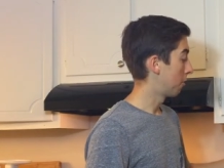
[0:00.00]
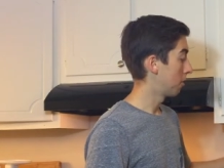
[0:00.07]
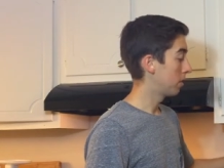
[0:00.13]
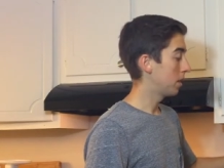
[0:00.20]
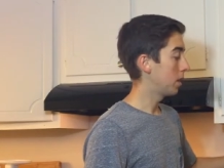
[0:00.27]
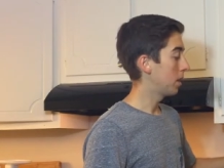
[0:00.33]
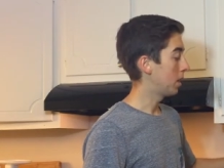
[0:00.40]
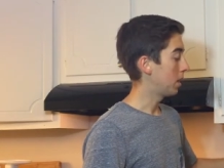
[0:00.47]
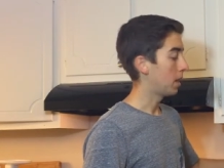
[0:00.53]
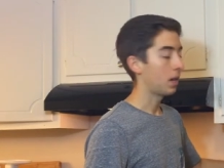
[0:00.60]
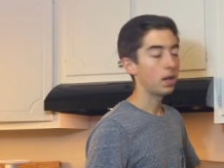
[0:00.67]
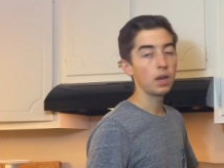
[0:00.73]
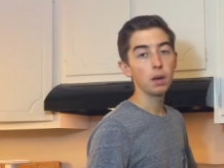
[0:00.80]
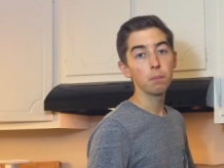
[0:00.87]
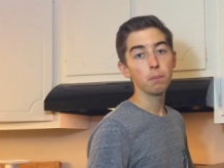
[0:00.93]
for the
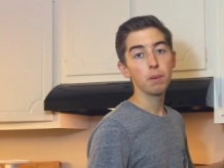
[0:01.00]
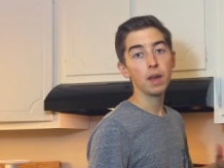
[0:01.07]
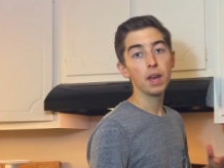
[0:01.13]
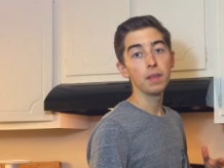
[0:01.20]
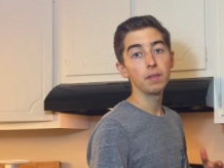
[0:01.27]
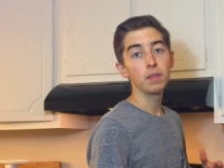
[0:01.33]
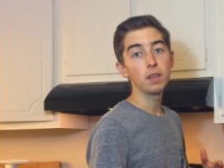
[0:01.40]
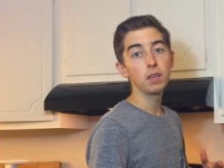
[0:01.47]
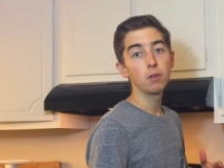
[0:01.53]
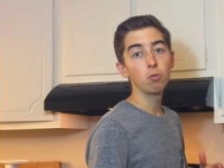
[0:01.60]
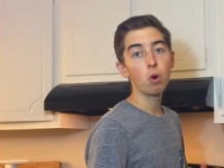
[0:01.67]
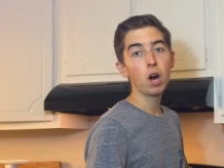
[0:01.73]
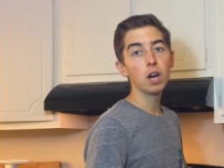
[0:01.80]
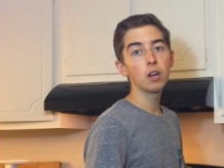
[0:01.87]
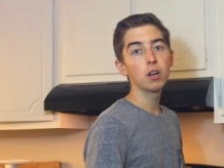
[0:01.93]
hemp and the
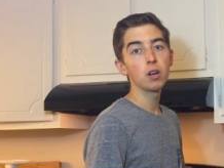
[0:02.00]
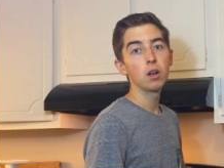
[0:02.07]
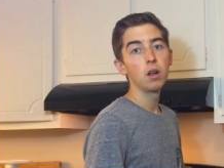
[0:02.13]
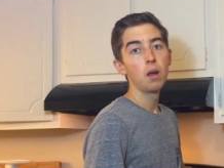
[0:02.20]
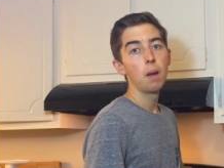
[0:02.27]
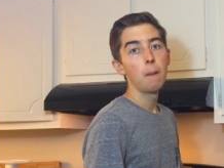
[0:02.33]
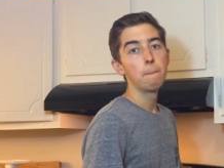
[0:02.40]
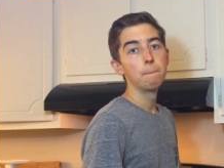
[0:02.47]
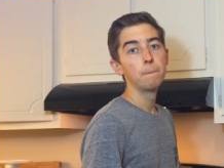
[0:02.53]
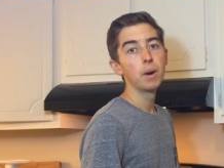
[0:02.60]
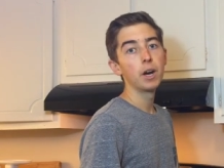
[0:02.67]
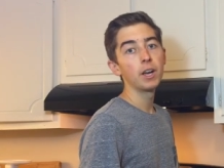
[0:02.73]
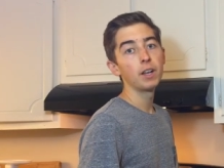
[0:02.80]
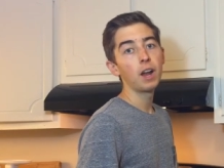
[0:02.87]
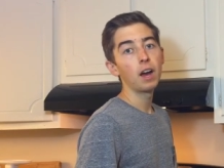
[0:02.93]
water,
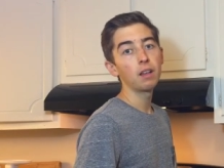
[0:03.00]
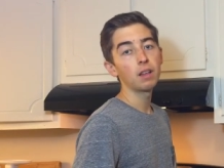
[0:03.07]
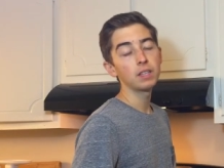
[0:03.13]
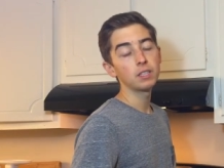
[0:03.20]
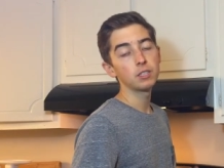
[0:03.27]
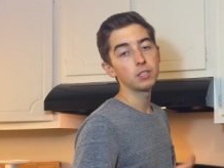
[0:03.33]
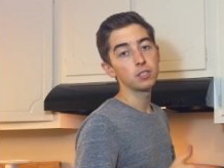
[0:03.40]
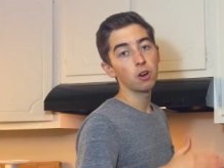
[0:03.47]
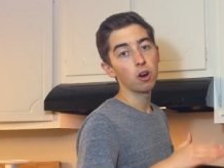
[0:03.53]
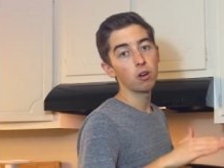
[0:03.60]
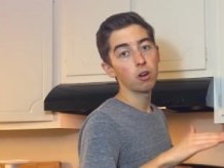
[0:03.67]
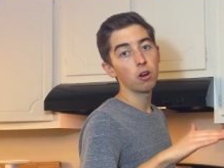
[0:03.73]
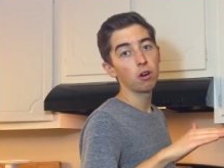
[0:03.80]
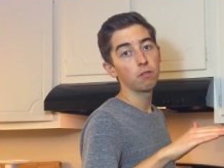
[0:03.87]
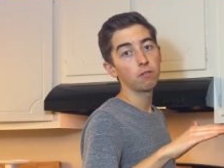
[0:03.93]
but I like to
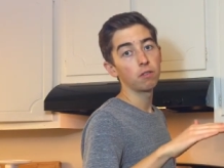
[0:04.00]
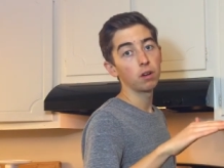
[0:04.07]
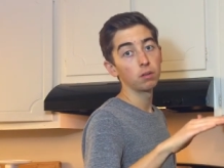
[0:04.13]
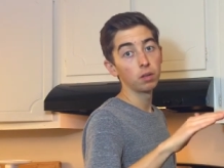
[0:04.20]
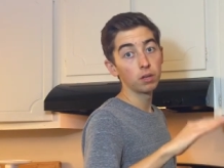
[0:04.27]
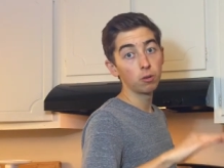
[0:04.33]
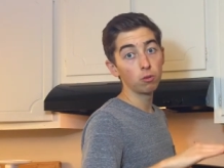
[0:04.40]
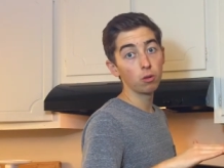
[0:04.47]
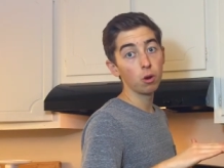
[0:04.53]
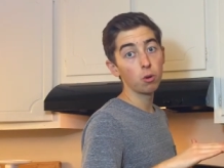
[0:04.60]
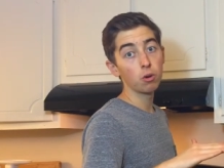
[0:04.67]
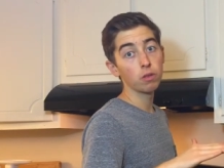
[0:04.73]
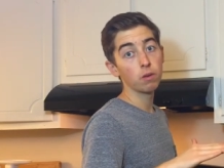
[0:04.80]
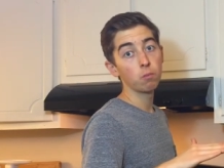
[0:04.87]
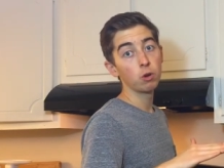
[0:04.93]
start off a little
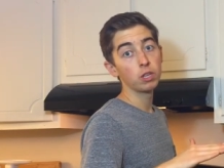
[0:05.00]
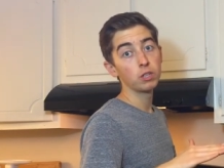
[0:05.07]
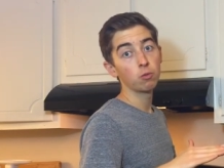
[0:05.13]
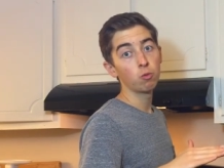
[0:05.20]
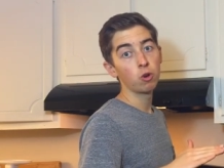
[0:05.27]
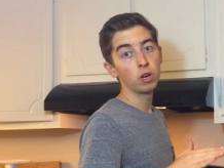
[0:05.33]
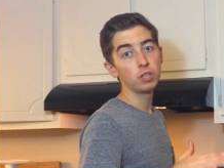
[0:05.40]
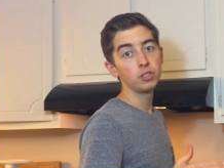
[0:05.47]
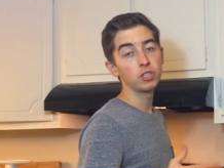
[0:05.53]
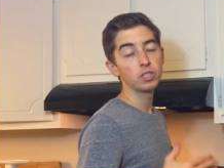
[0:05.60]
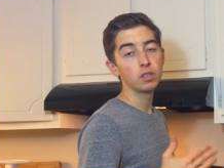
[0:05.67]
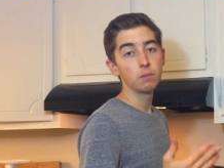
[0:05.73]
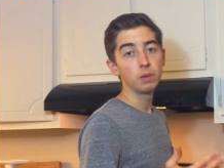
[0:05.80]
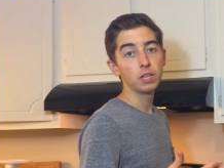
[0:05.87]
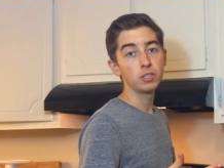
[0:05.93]
lower than 1:1
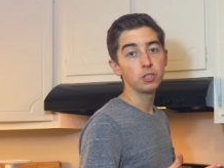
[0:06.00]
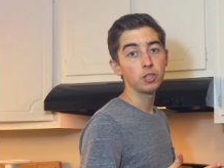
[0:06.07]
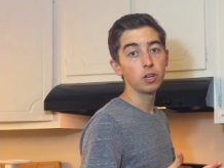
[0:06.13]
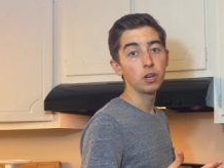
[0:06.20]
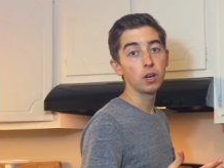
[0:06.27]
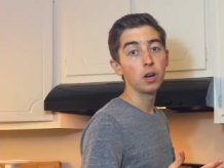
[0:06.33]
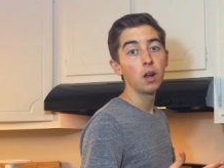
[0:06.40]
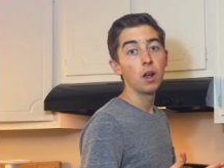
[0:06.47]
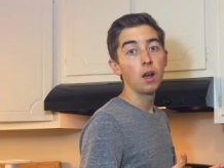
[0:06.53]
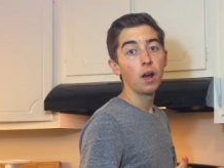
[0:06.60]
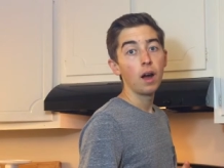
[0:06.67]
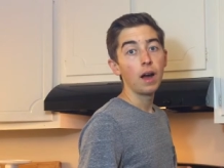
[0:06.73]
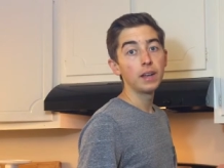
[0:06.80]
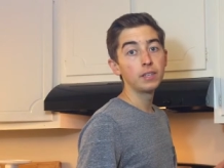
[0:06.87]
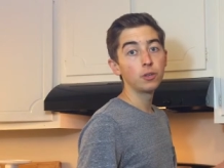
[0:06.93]
just to make sure
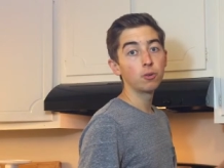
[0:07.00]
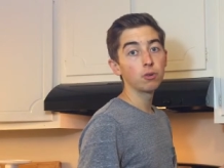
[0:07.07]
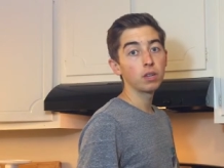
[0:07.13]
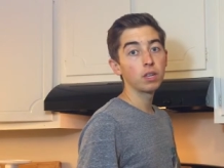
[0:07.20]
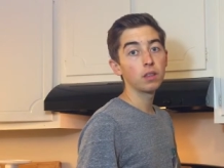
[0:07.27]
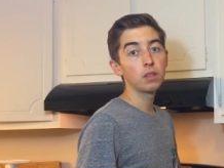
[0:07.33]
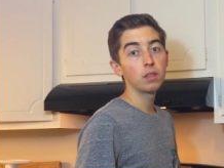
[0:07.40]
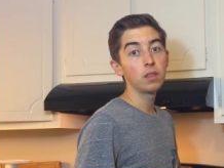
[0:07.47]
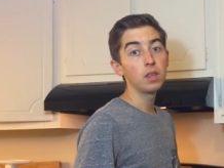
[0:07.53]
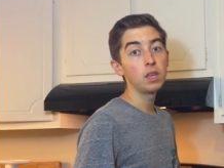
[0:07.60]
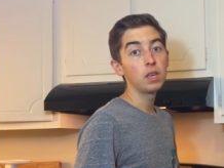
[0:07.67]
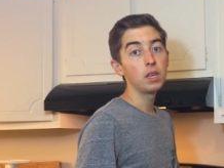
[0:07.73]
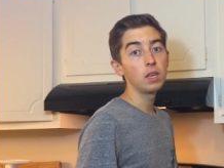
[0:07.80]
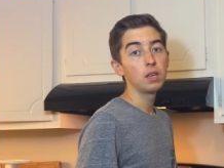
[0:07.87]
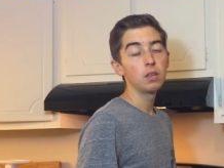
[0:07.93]
I don't get
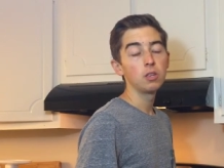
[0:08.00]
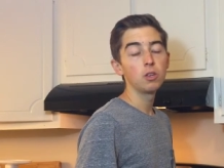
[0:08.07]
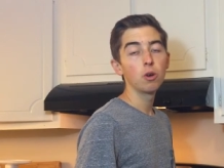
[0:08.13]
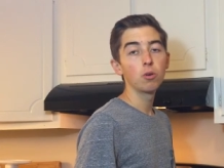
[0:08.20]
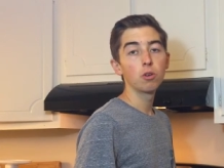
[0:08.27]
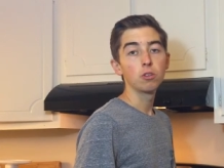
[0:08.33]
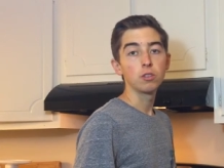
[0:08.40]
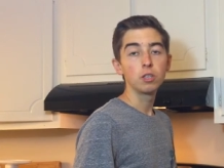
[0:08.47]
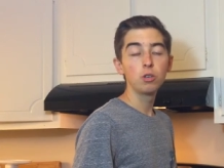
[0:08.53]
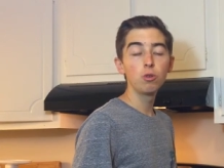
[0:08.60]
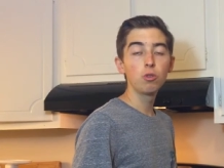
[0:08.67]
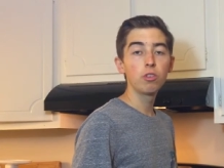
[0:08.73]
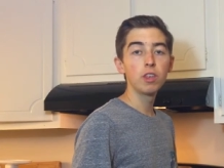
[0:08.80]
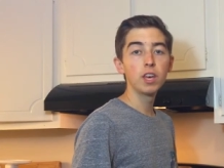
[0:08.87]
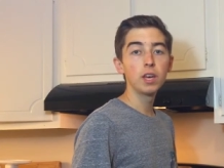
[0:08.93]
the yogurt
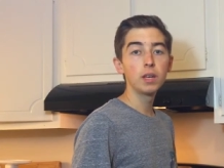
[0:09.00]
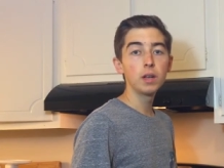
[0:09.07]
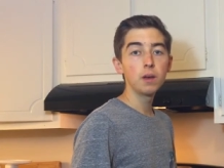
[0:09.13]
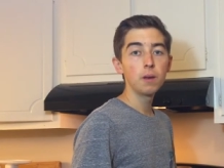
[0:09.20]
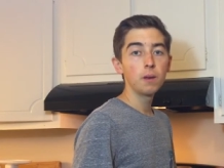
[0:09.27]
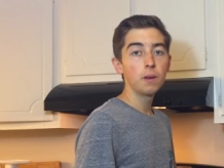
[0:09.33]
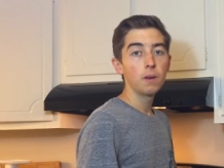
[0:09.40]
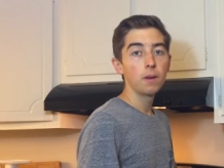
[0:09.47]
too thin.